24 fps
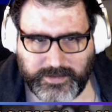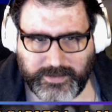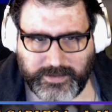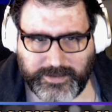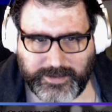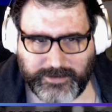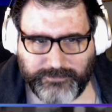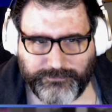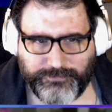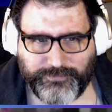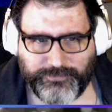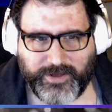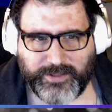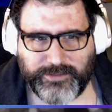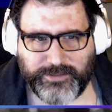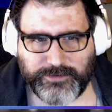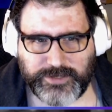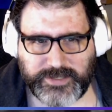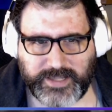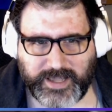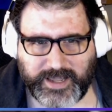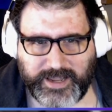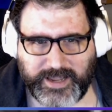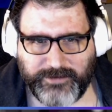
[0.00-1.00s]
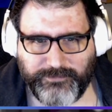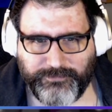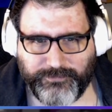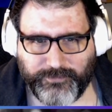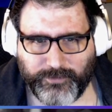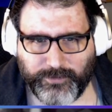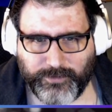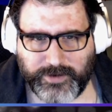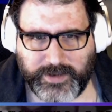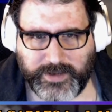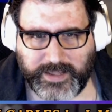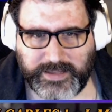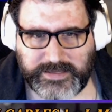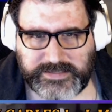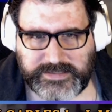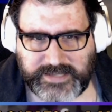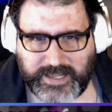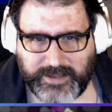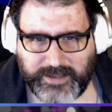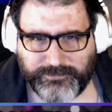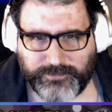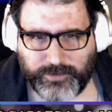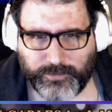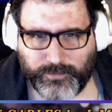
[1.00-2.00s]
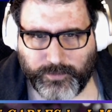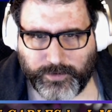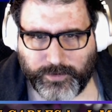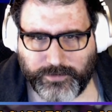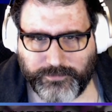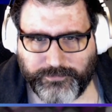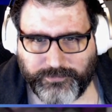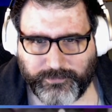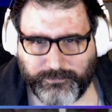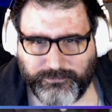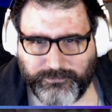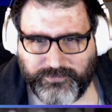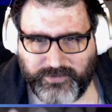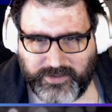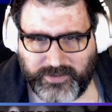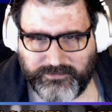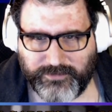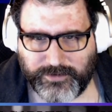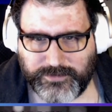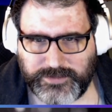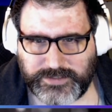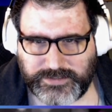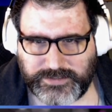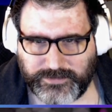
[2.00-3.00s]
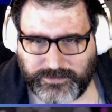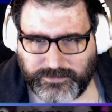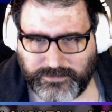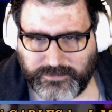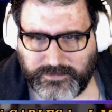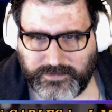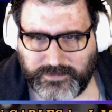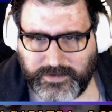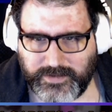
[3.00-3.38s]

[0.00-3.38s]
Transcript: And father died 4 days afterward from fever, too.